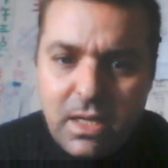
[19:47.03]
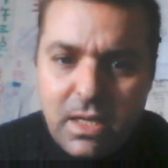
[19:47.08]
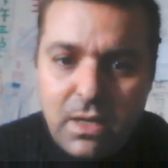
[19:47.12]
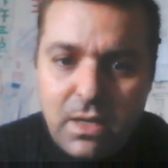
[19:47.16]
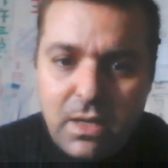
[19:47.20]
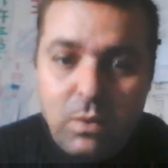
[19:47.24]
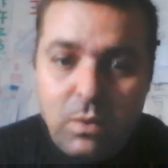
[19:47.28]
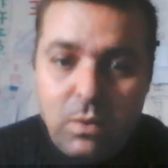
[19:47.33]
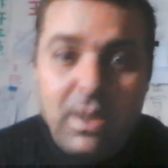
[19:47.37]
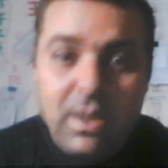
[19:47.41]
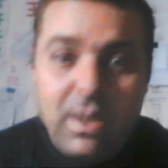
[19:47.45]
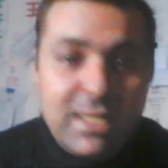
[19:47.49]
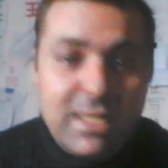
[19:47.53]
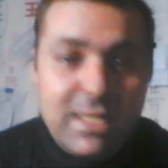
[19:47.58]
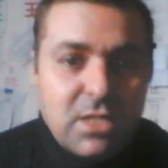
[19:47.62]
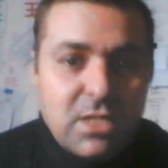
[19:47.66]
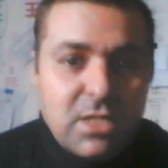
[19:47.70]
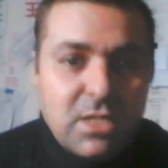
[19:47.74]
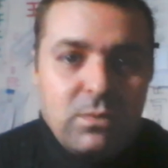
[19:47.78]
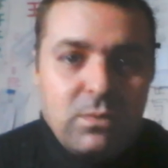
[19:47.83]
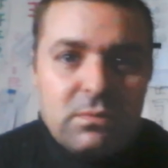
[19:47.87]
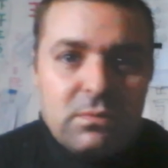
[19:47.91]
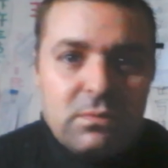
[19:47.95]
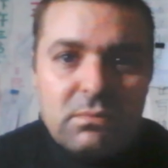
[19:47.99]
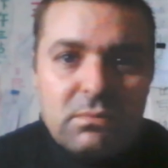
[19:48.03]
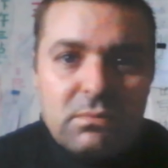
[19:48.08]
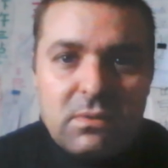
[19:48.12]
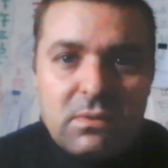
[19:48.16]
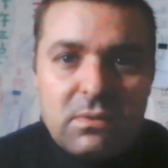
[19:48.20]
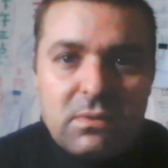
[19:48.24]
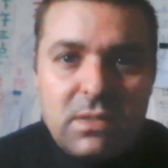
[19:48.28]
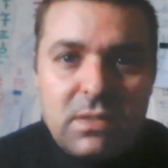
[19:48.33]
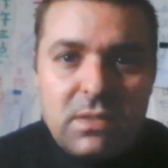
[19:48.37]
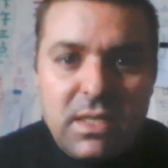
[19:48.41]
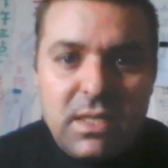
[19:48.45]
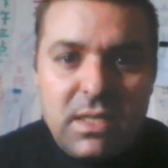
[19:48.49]
why this one
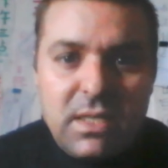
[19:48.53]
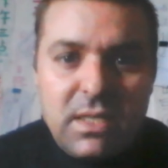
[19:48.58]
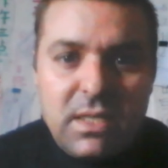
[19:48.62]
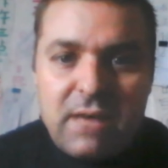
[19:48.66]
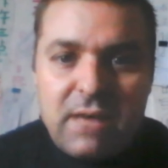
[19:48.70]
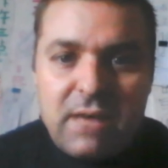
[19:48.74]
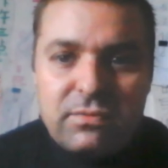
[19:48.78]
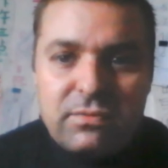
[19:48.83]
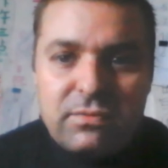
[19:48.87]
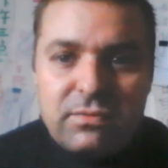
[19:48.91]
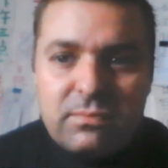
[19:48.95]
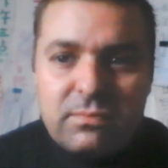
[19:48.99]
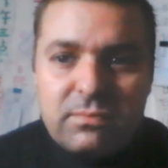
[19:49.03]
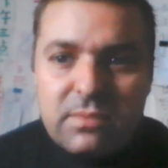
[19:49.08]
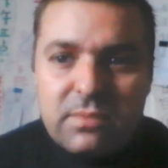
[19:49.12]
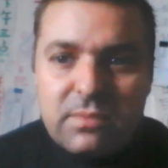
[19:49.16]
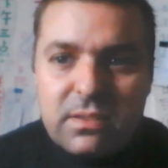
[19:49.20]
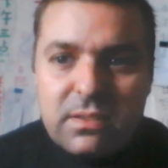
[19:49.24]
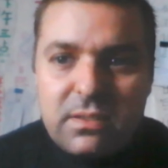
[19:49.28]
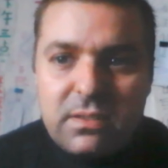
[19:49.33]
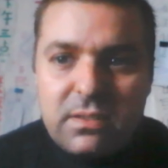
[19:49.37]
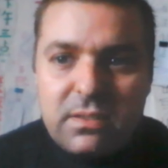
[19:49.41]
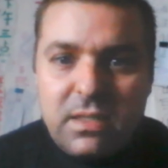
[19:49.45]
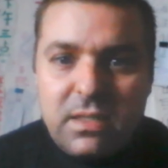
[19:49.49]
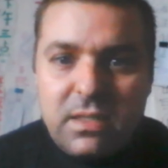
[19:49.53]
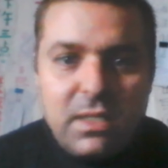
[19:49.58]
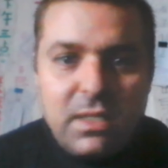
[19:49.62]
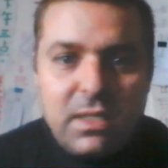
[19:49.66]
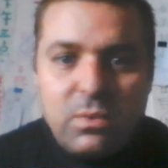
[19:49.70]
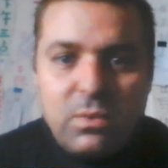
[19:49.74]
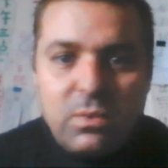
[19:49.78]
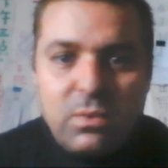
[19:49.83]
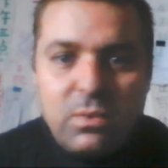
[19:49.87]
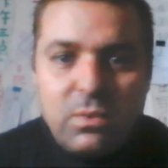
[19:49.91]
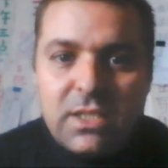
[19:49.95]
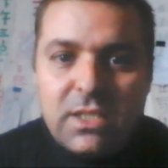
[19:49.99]
didn't have? I
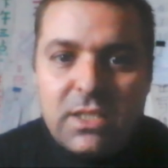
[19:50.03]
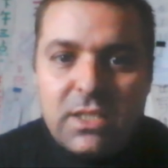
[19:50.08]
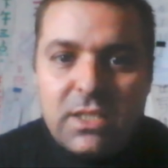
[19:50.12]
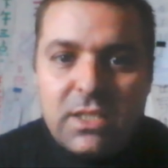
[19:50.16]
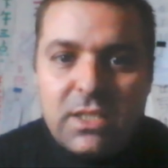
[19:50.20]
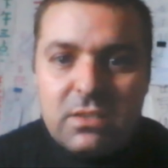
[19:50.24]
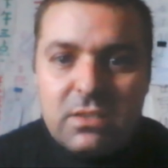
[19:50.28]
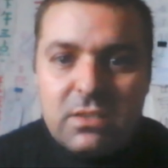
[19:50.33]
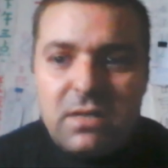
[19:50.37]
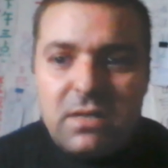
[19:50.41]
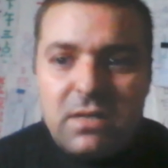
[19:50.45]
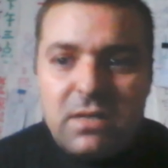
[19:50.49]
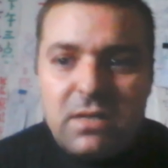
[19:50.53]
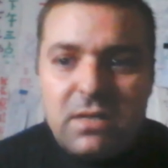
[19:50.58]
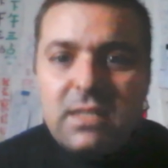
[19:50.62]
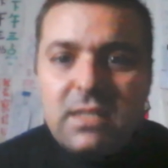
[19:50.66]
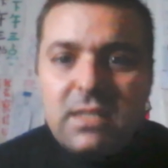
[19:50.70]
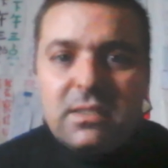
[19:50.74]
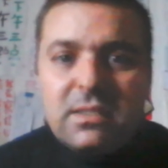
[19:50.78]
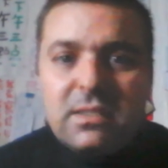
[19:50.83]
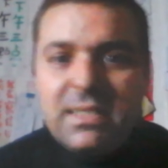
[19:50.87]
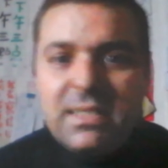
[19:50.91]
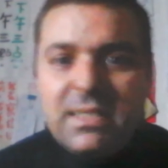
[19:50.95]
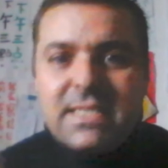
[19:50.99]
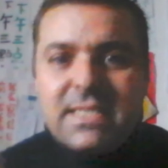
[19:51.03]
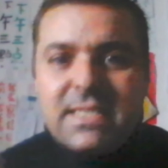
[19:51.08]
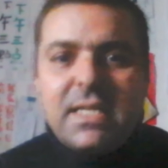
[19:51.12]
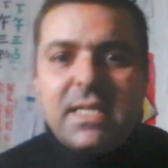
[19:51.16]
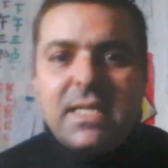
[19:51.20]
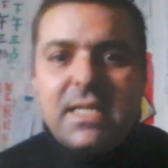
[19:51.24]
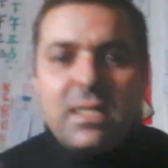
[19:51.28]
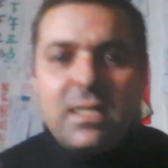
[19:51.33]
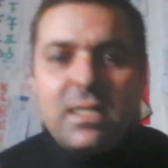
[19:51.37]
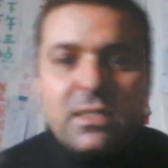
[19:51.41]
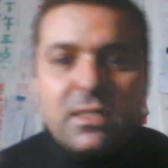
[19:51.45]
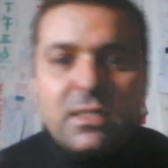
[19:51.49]
didn't watch. I didn't
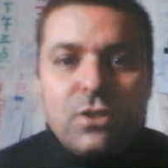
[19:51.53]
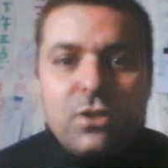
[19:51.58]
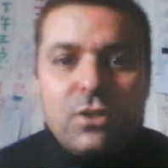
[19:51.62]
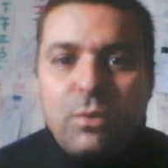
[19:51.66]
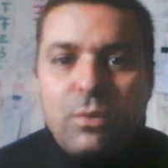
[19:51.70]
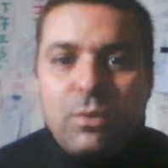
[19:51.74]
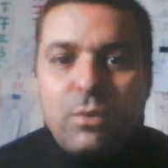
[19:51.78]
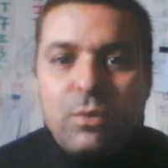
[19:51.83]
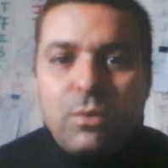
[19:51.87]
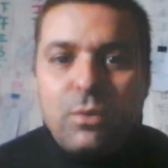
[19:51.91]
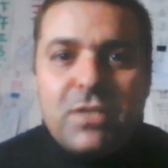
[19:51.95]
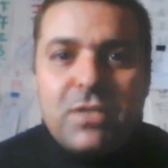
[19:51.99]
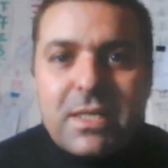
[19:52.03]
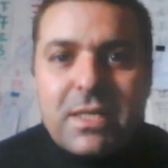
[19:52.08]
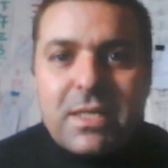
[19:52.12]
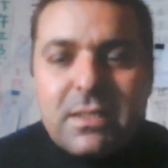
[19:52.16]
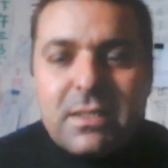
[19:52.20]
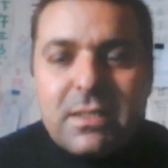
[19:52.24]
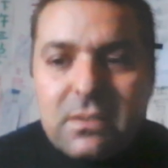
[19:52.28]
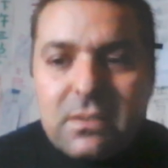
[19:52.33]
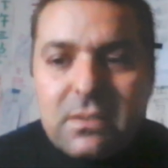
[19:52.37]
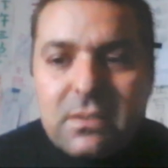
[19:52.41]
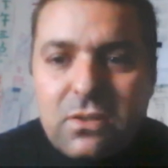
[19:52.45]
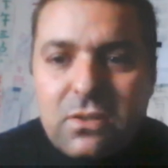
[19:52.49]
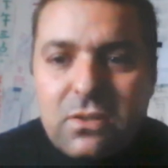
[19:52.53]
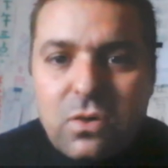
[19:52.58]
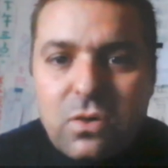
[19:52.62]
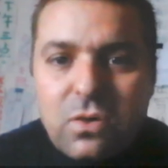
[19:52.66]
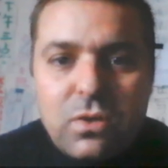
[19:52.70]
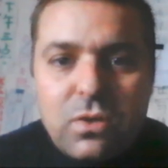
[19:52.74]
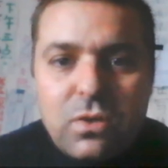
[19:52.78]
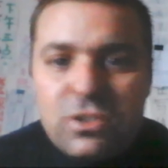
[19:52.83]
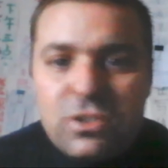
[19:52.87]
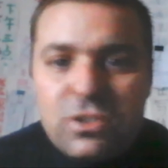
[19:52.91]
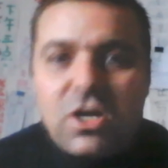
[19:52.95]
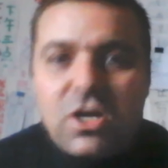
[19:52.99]
listen. No music.
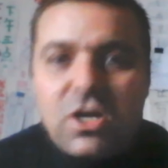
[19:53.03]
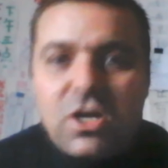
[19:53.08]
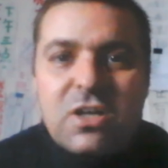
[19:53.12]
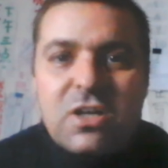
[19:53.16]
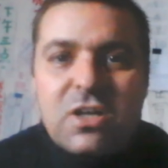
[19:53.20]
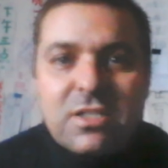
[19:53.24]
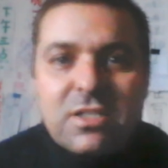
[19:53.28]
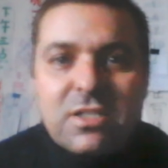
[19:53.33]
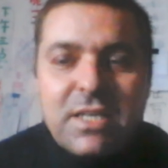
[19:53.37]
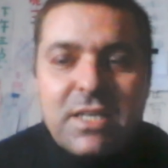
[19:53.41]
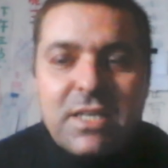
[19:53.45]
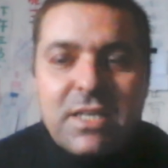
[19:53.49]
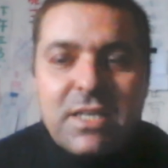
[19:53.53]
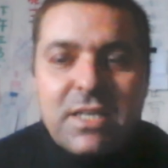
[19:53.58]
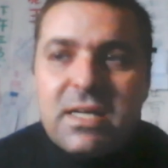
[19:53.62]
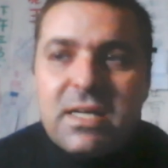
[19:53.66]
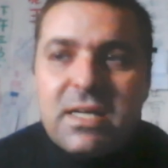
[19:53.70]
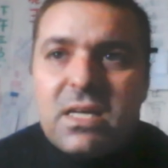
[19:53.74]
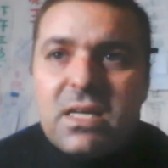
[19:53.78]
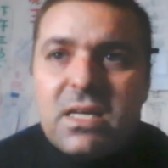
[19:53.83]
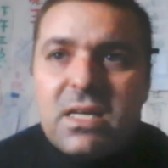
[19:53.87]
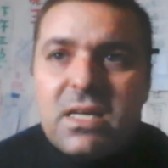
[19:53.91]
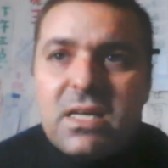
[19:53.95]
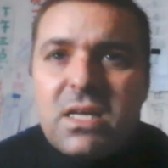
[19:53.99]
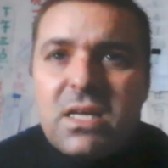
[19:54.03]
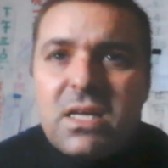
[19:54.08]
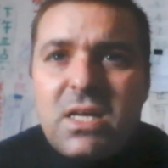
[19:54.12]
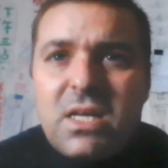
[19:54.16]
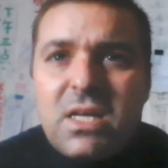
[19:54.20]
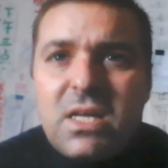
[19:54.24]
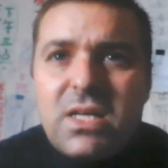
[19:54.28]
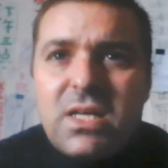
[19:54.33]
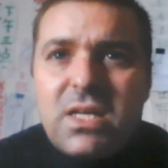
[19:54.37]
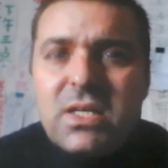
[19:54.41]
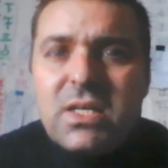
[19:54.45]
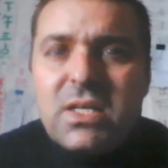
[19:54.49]
No songs here.
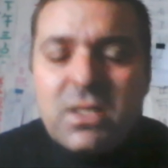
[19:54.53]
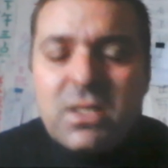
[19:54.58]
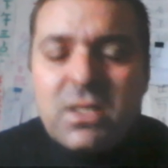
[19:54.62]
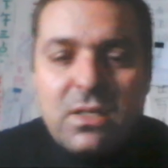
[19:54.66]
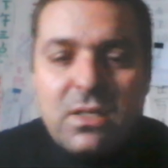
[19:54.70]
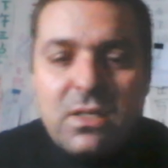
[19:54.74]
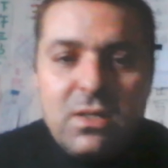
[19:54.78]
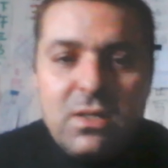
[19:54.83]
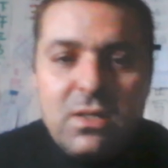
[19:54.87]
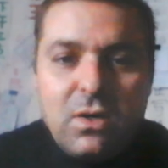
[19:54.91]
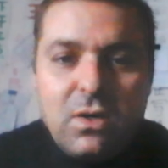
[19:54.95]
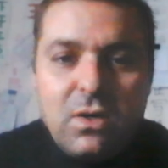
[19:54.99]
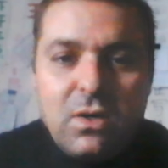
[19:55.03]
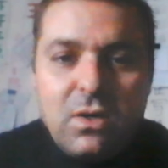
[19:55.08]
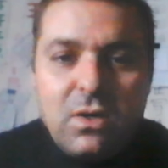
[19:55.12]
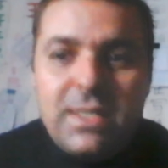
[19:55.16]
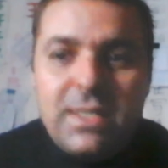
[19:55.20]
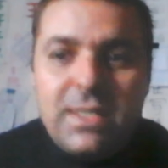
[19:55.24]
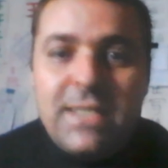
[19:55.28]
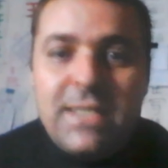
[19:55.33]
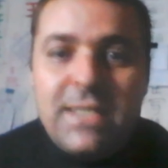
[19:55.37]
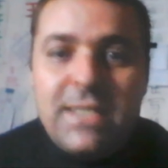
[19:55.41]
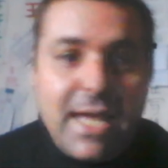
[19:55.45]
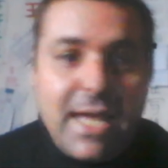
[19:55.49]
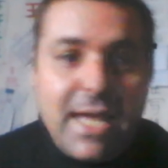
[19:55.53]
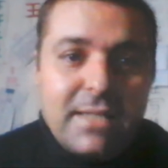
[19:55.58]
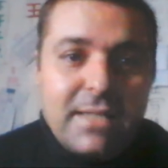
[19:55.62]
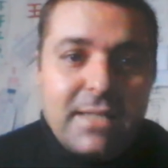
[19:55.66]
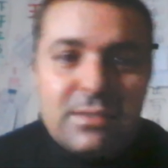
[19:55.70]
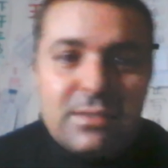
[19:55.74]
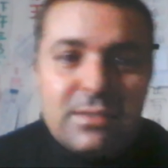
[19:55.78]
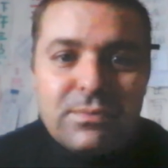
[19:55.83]
Or in the end,